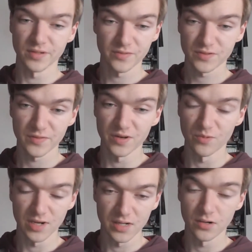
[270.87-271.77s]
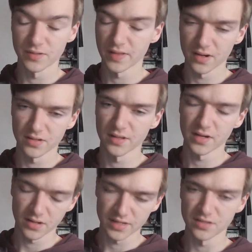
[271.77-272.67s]
I first found it really hard, and then
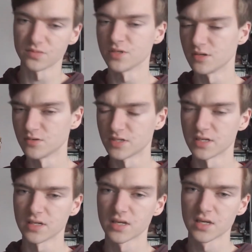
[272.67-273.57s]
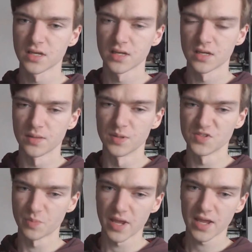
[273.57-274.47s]
I ended up using the
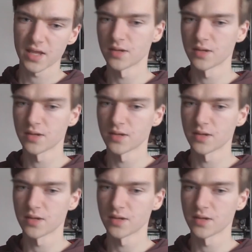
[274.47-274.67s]
spare